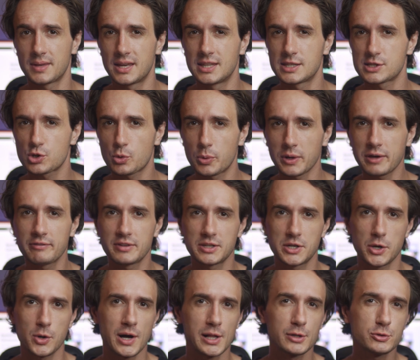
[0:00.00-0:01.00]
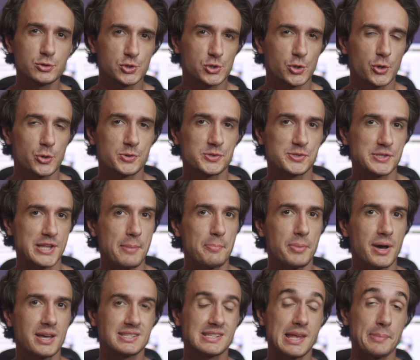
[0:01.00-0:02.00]
In this quick video, I'll show you step
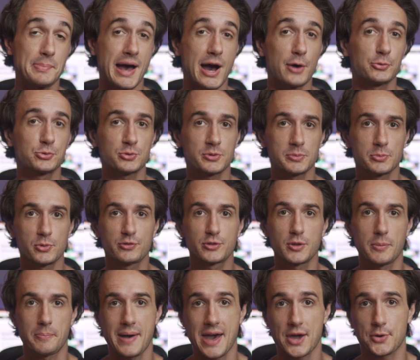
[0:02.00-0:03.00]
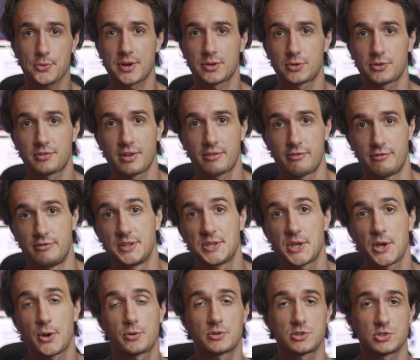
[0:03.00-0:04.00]
by step how to remove the background of a
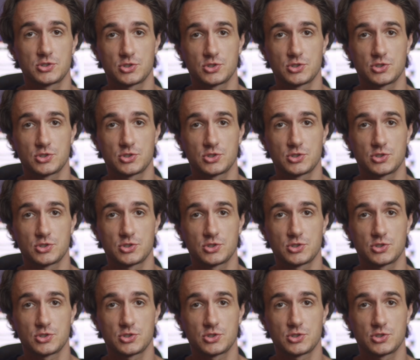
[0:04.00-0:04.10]
video,